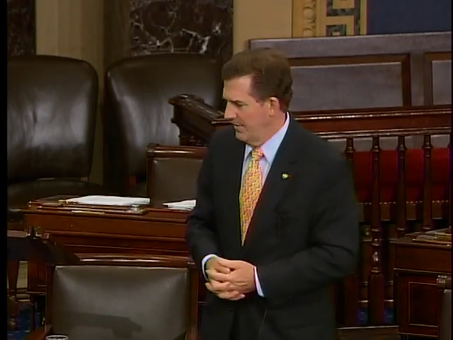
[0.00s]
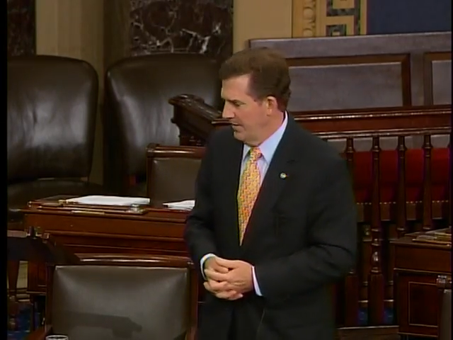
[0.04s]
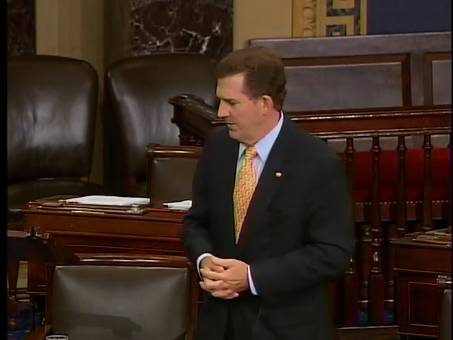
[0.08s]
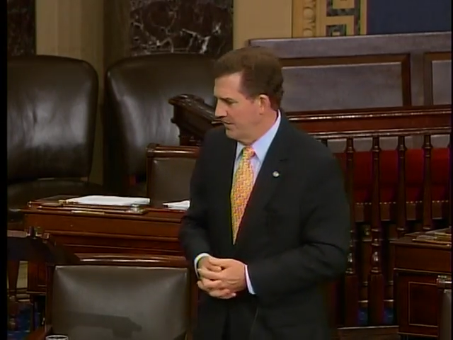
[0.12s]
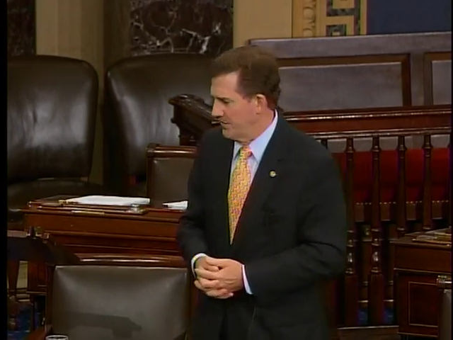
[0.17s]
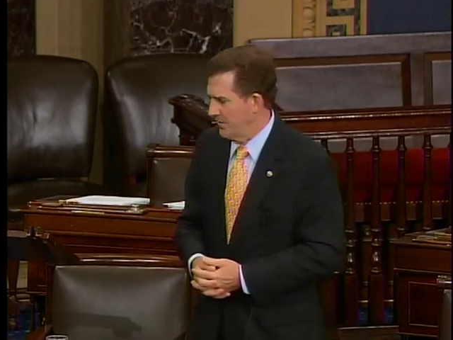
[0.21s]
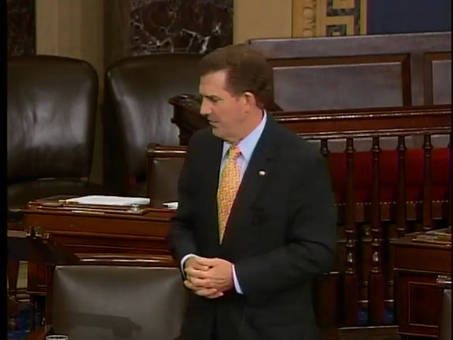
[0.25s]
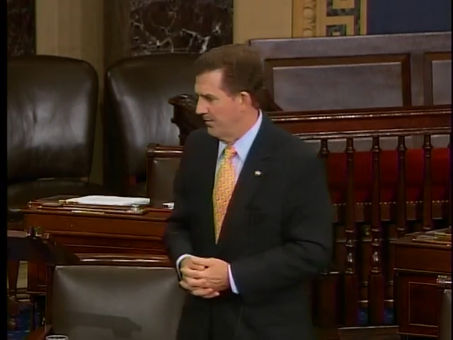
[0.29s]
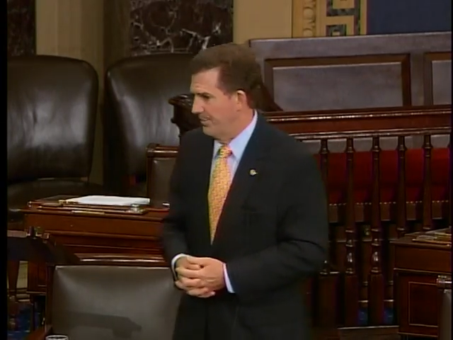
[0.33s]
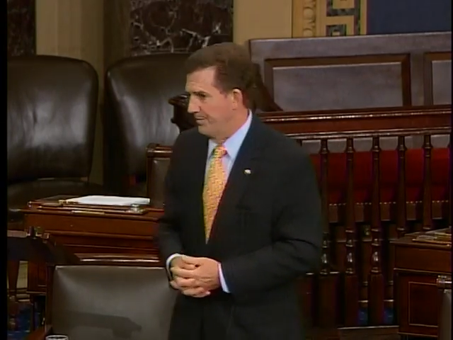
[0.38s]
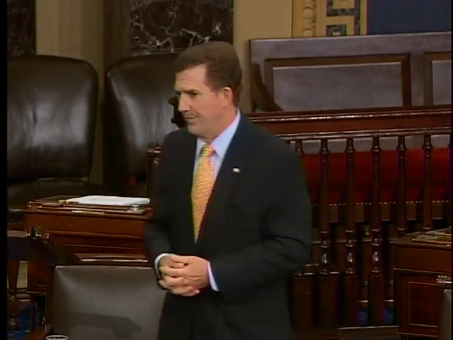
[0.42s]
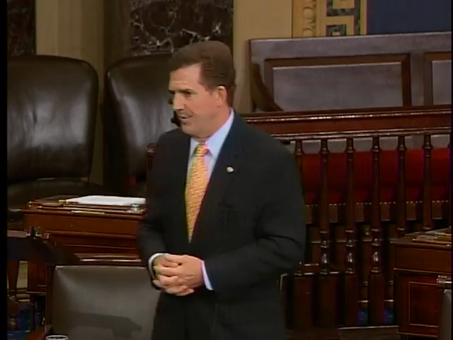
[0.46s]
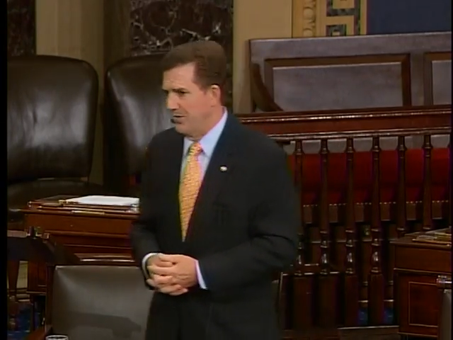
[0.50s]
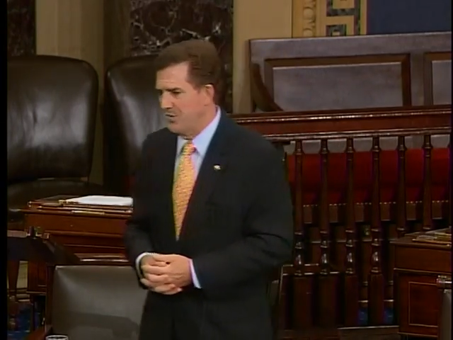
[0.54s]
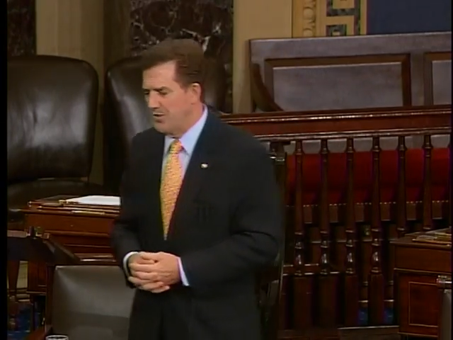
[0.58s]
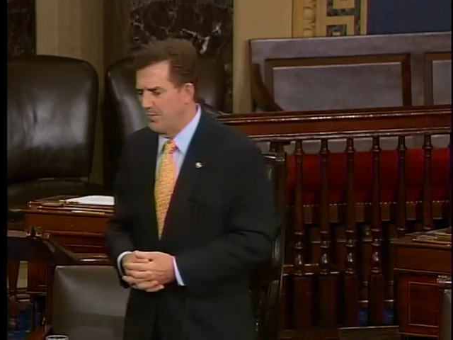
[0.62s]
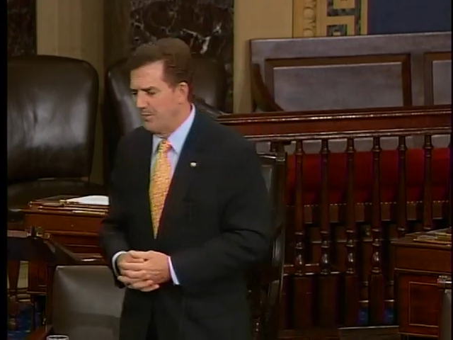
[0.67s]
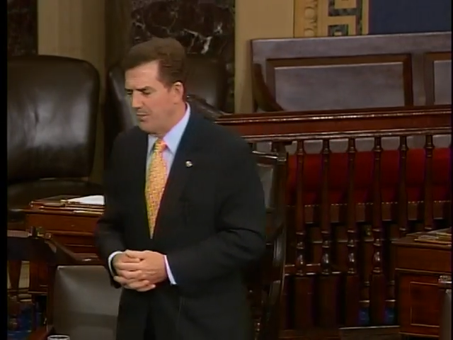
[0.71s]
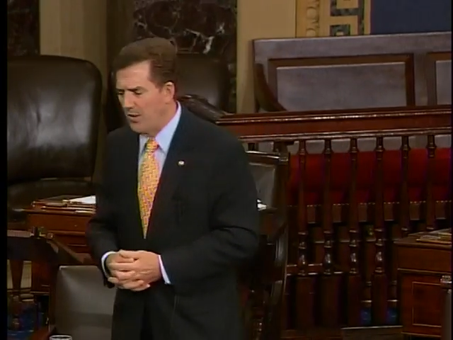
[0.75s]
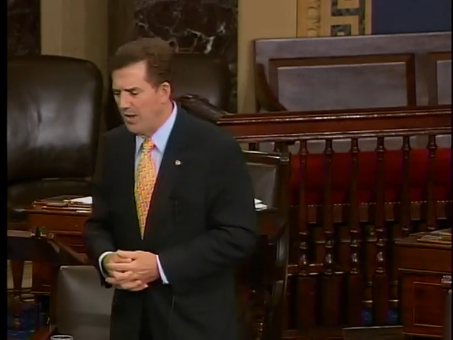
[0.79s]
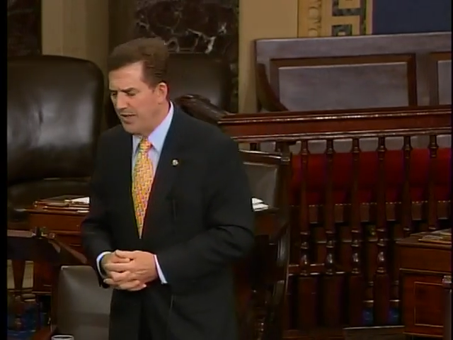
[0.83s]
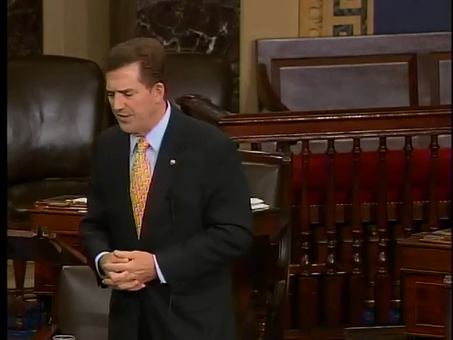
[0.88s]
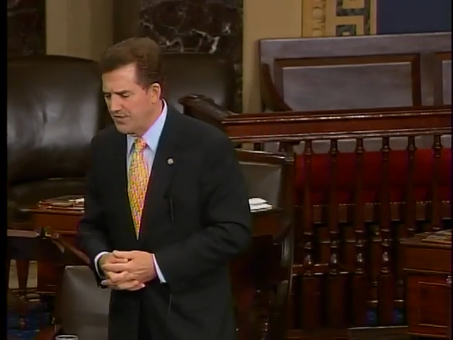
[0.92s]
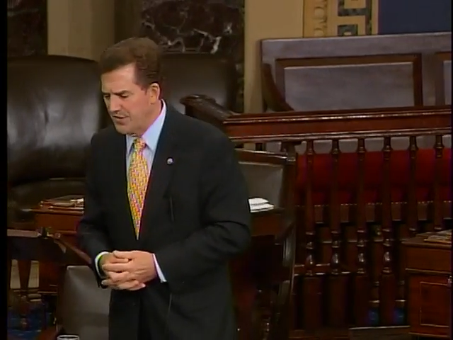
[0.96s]
So, Mr.
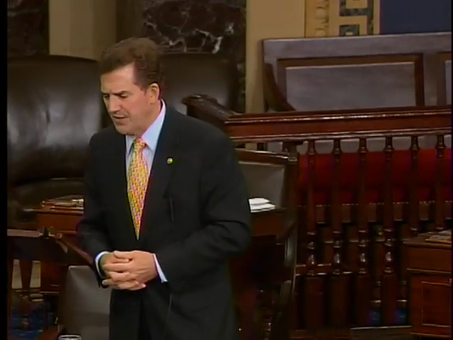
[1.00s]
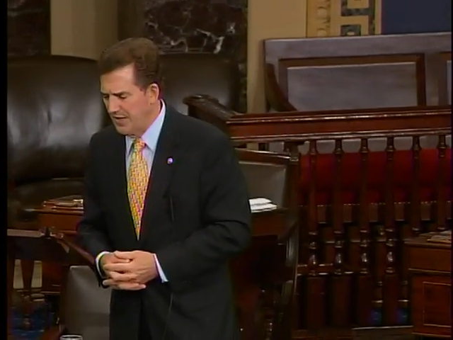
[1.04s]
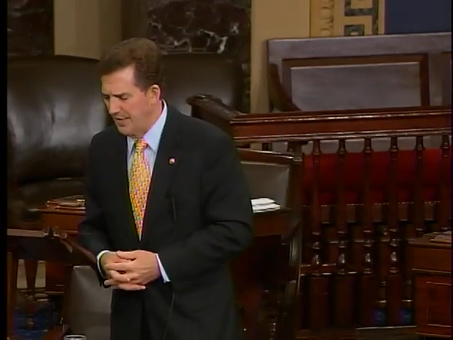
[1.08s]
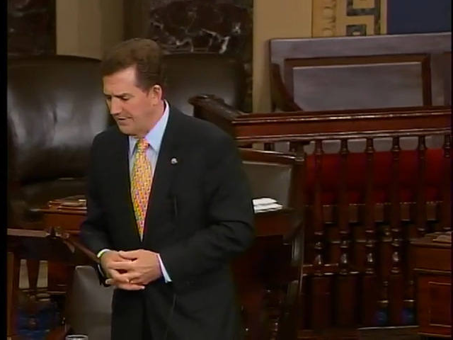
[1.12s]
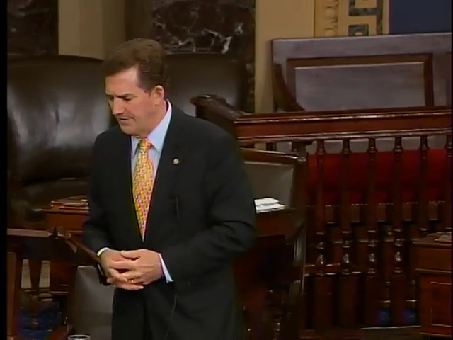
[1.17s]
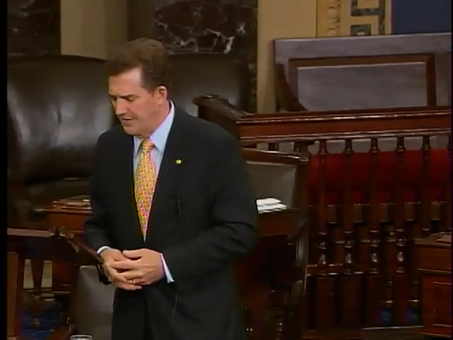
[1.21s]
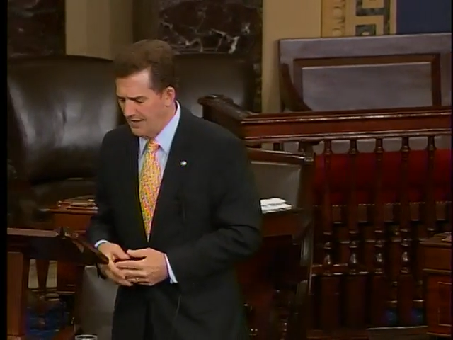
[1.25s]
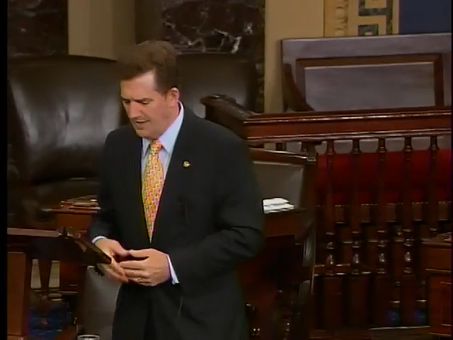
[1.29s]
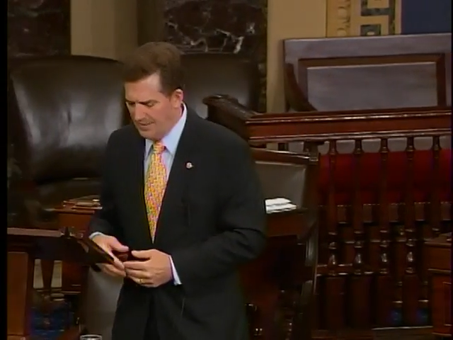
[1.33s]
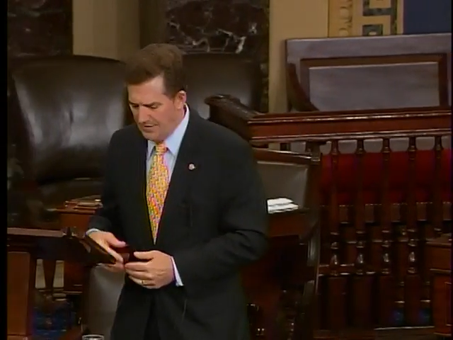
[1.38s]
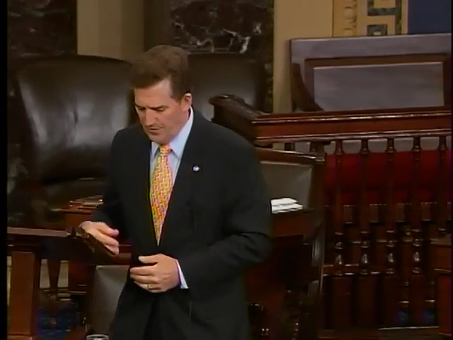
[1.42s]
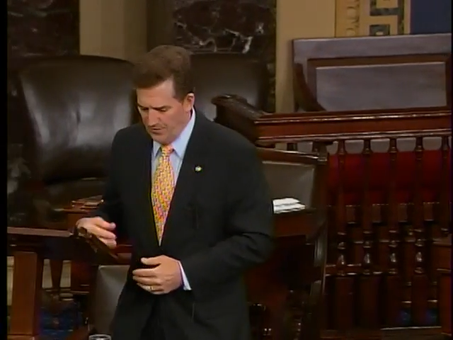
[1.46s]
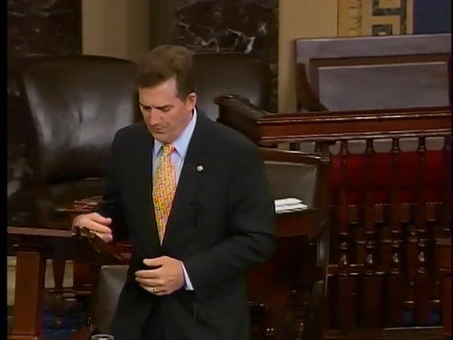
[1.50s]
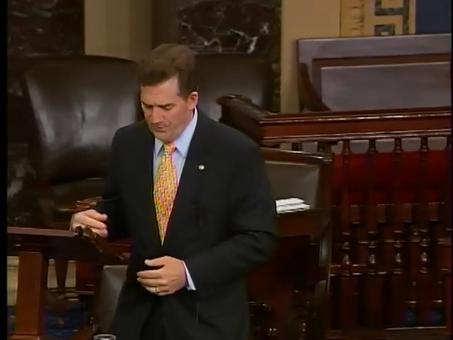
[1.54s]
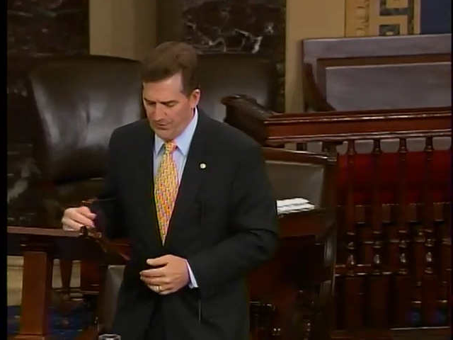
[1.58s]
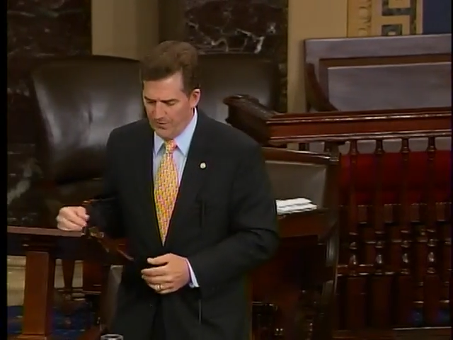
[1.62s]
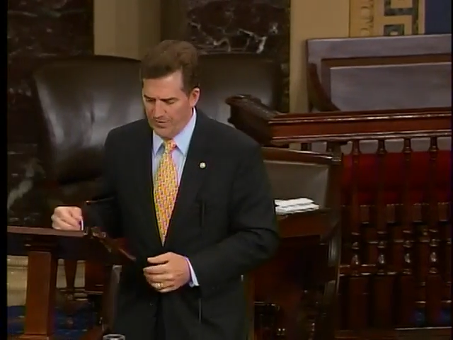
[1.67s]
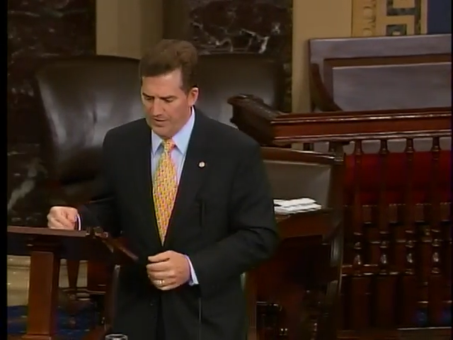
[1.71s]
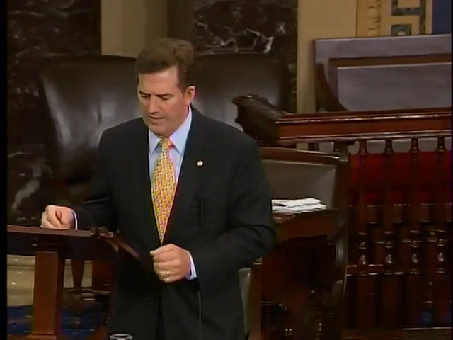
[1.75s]
President, I thank you for